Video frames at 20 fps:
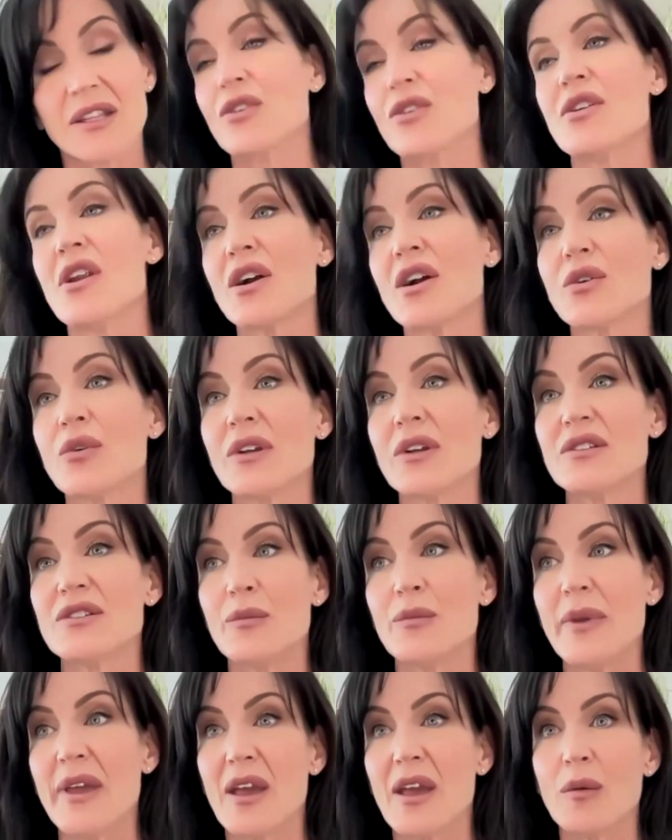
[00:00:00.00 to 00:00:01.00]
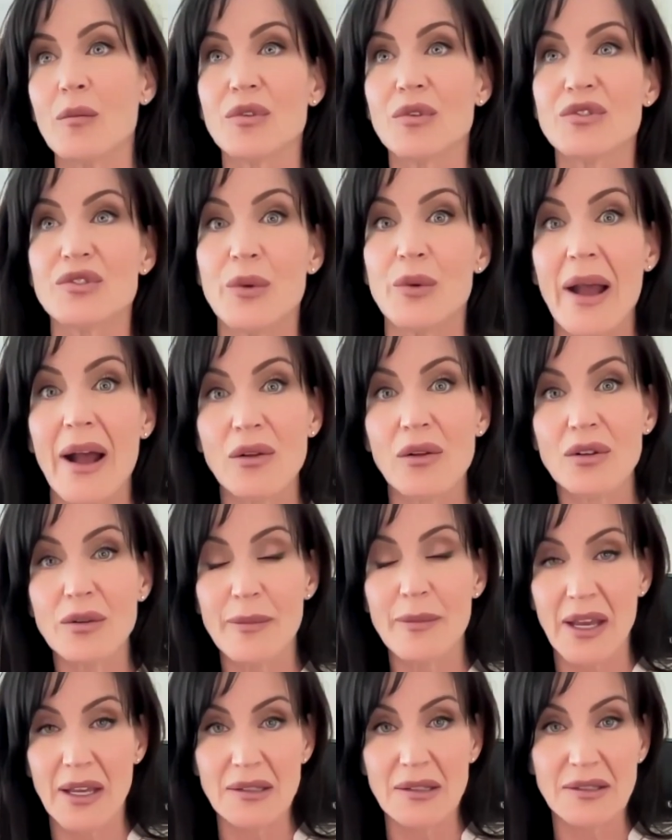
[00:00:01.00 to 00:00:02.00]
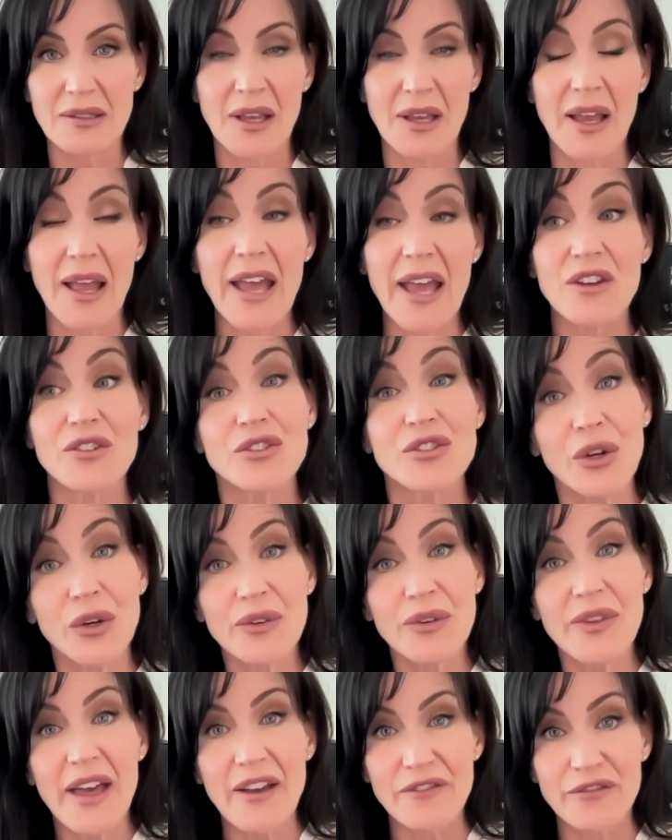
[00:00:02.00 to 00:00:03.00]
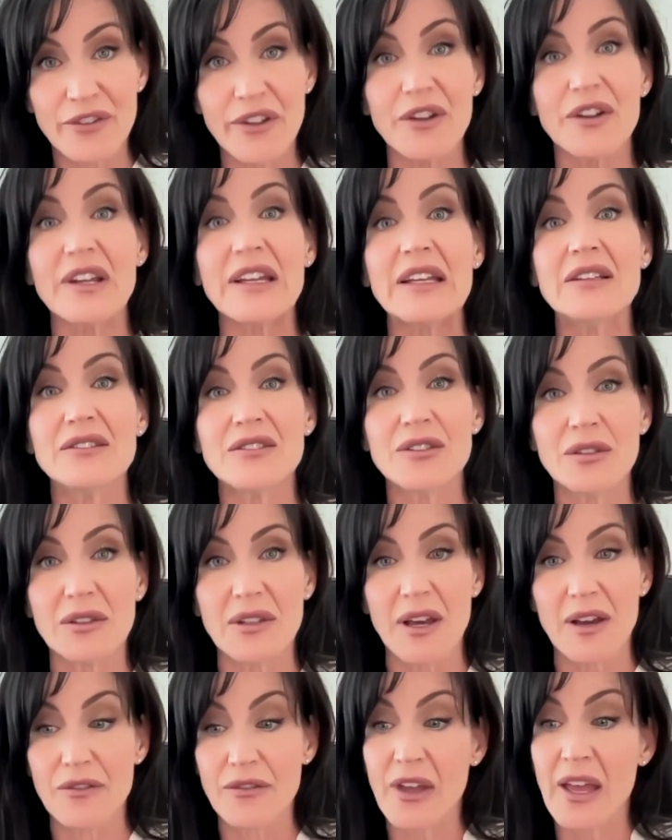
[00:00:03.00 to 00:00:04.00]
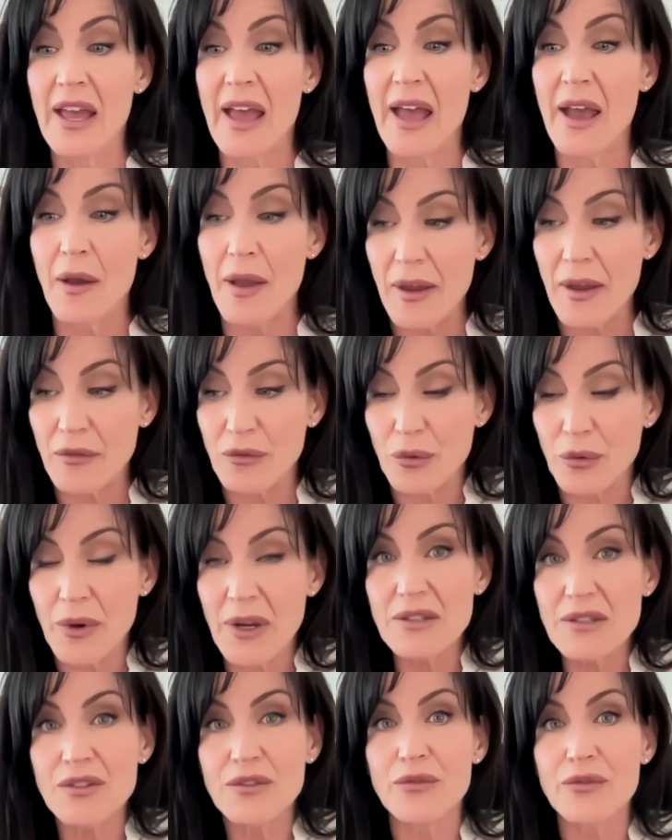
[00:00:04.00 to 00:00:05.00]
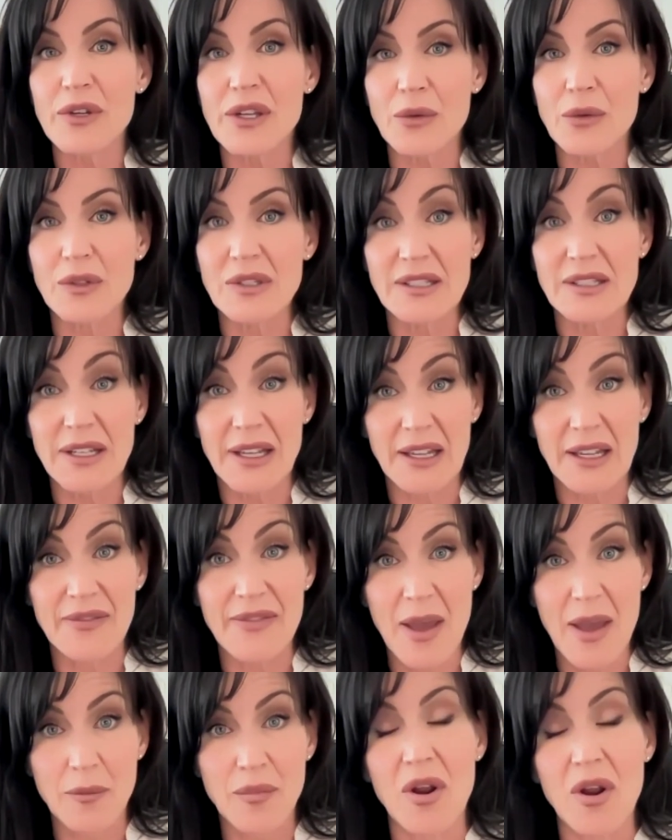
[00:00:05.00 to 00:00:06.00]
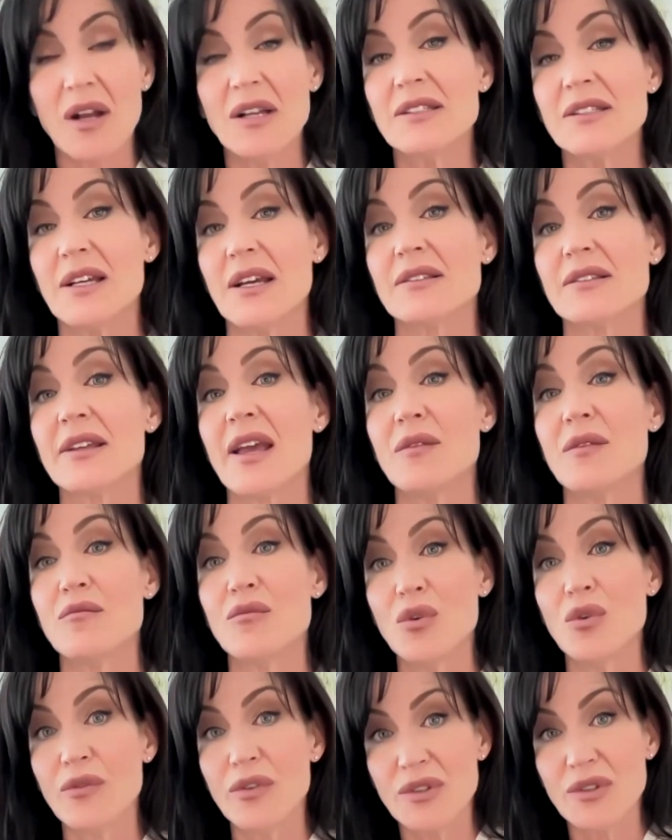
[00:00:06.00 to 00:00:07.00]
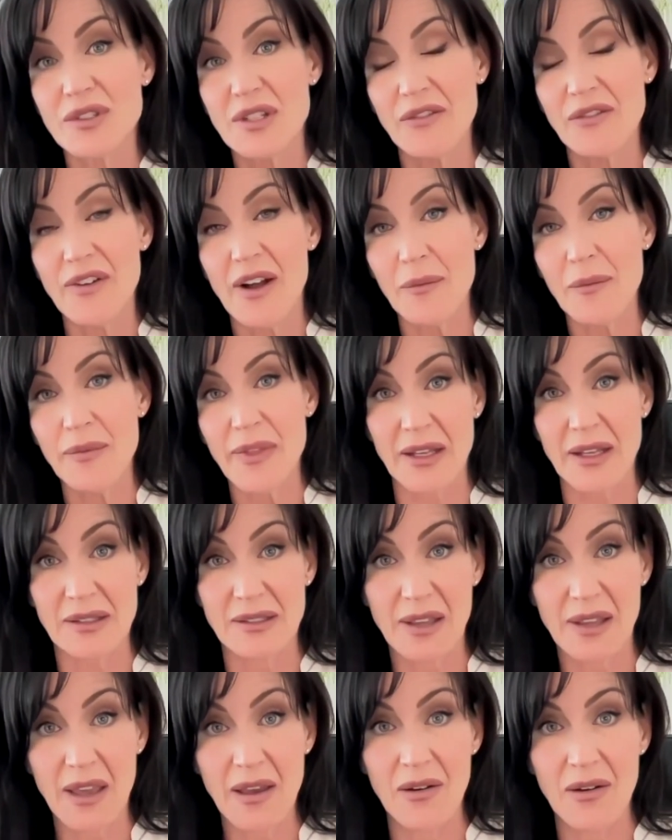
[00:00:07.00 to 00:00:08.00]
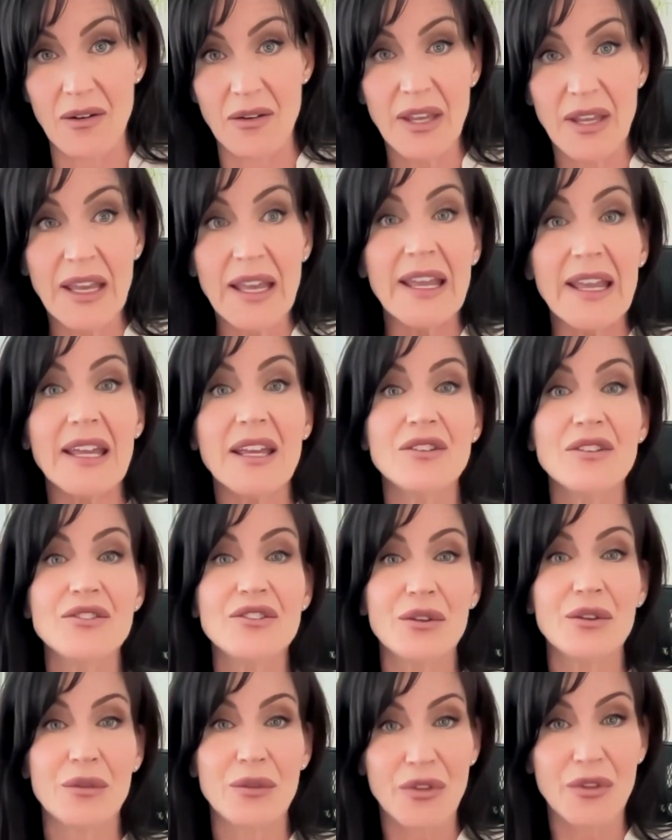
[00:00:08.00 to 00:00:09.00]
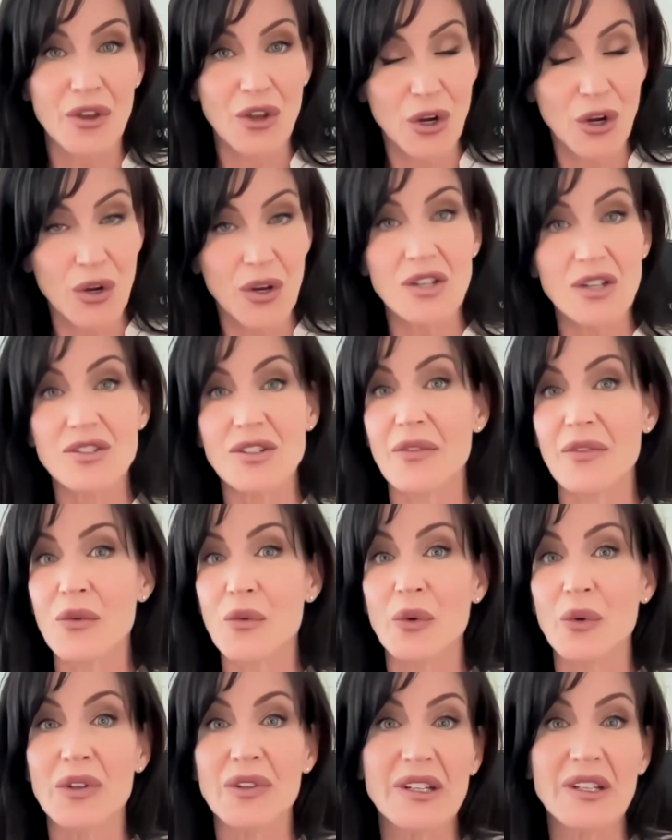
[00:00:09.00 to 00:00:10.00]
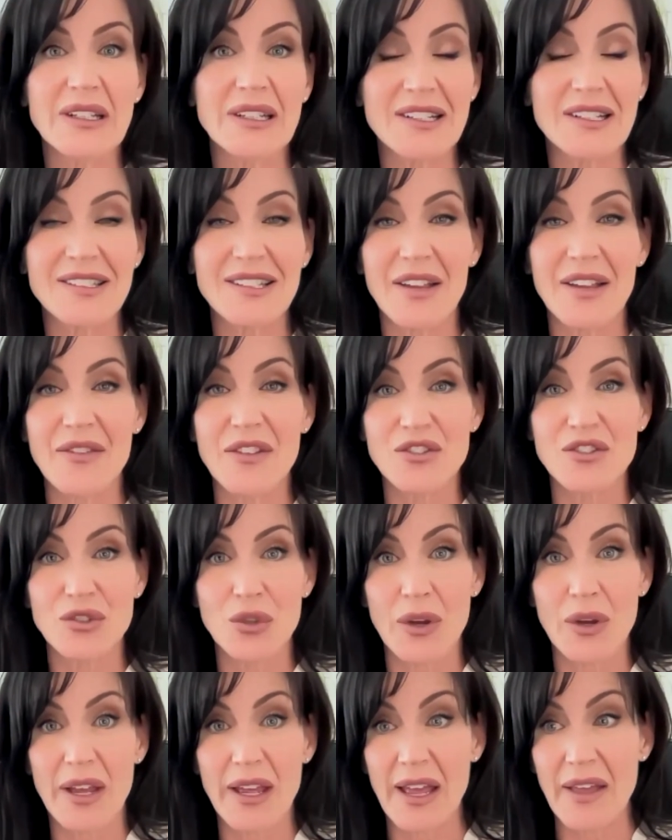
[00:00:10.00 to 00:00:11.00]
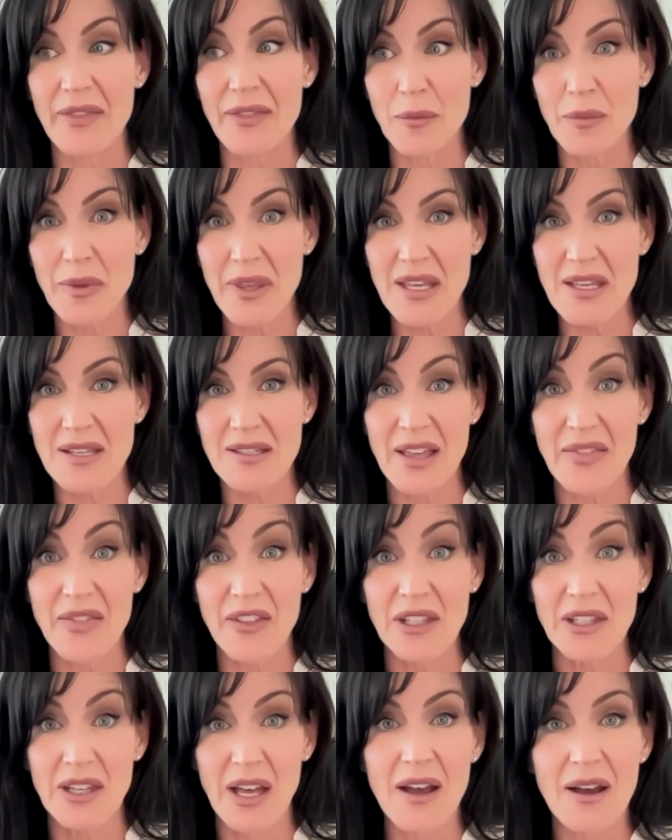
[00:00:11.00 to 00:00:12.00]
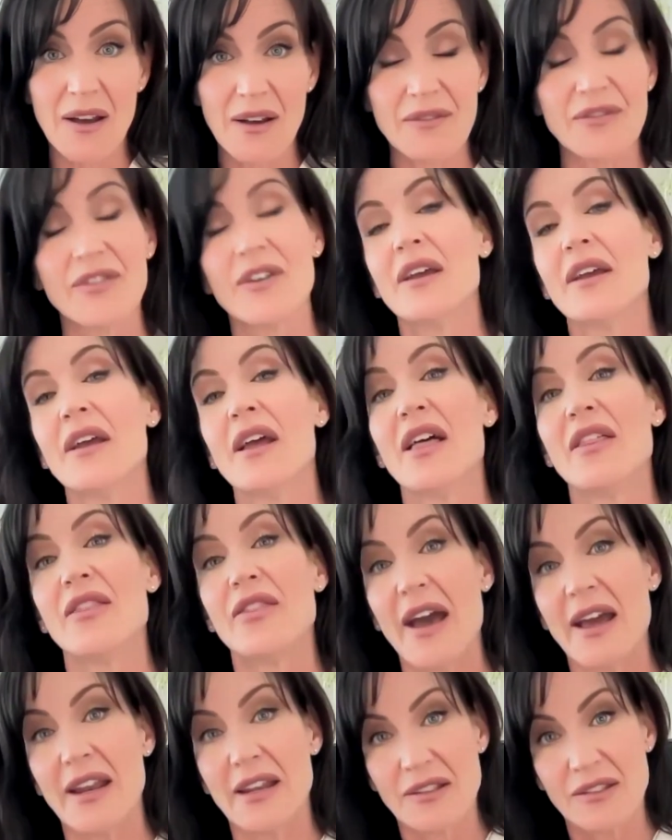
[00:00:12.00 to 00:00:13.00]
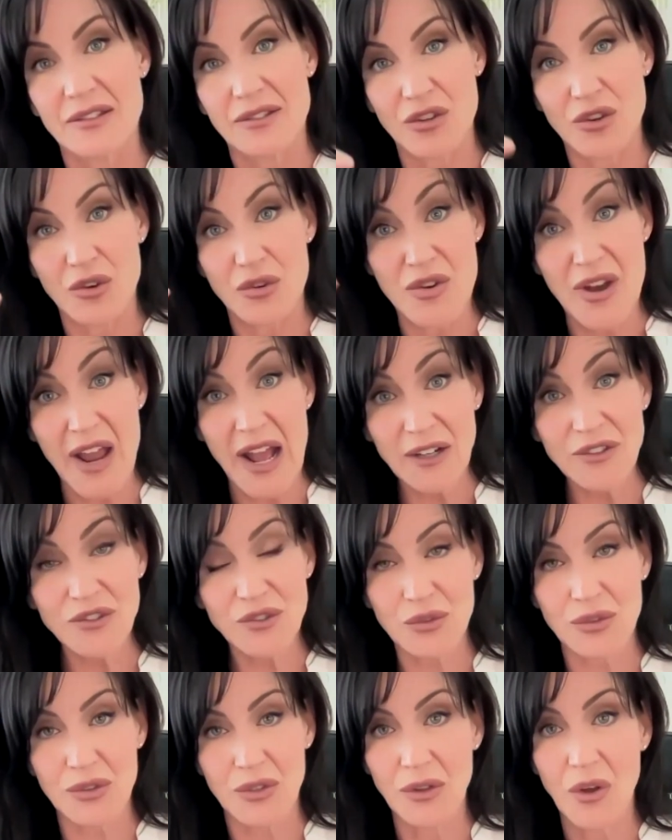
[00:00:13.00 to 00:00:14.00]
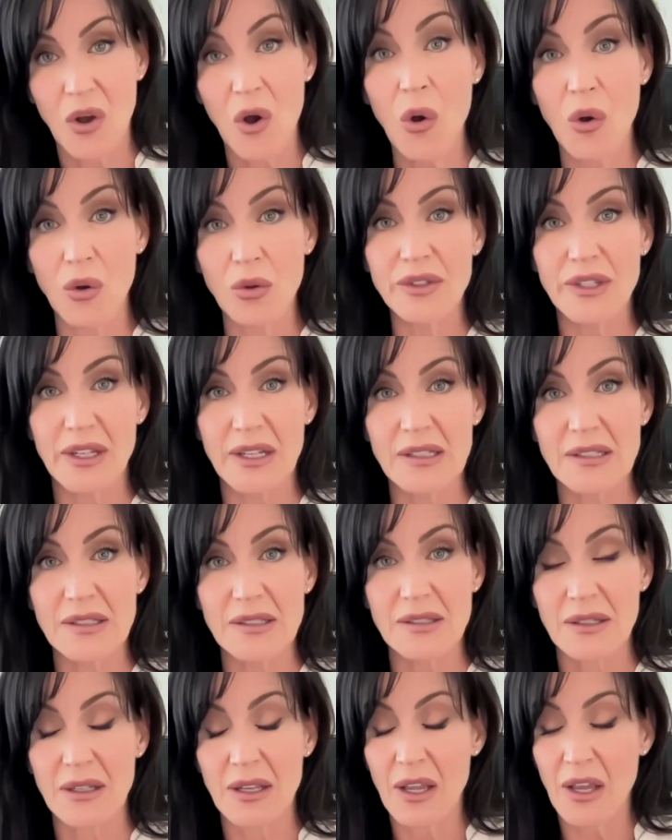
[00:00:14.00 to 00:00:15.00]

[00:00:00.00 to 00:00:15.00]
You're not going to be able to alchemize and turn that fear into love and raise your frequency in that process and move yourself up that scale into the courage and the willingness and the joy and the peace and the love that is your natural wholeness.